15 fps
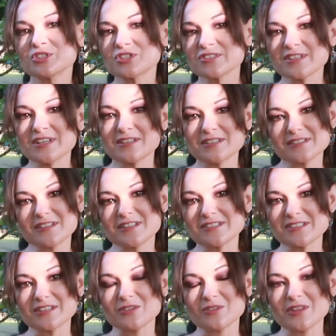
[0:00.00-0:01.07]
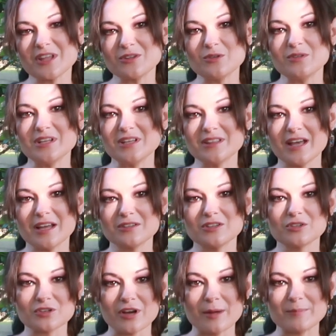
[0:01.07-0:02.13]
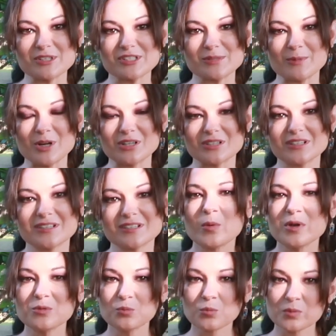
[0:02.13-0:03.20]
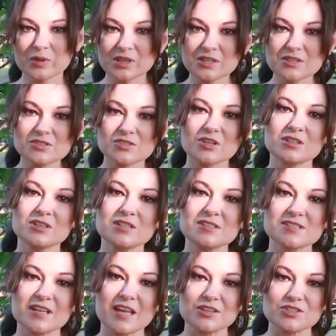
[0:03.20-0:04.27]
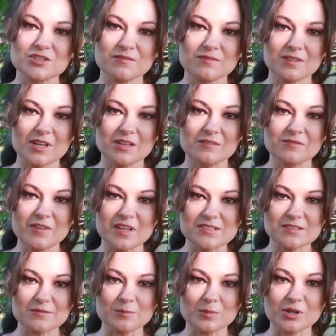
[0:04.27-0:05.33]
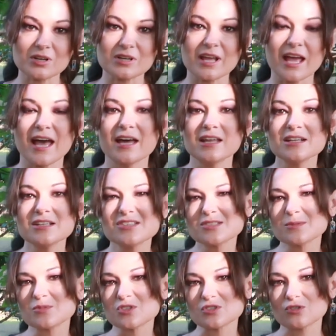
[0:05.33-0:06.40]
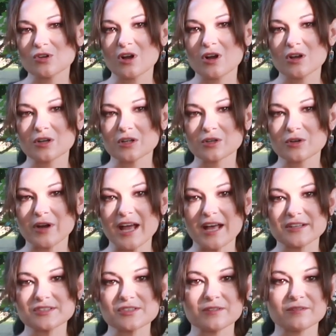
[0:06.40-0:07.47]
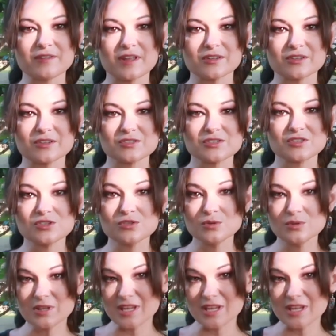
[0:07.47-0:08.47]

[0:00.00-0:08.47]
which is then the signal that you need that your trap has sprung. When really struggling to catch an invasive bird, adding some straw or grass or feathers to